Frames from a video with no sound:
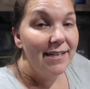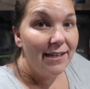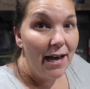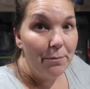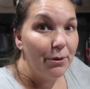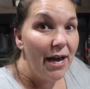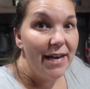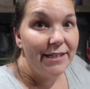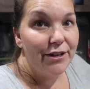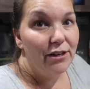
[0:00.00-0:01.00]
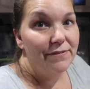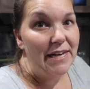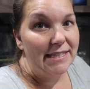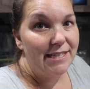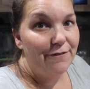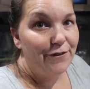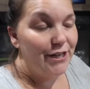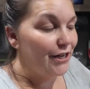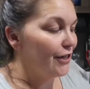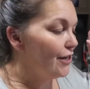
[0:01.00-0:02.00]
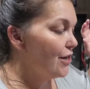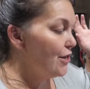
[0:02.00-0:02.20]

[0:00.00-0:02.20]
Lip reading: cut bread and all of that stuff for dinner.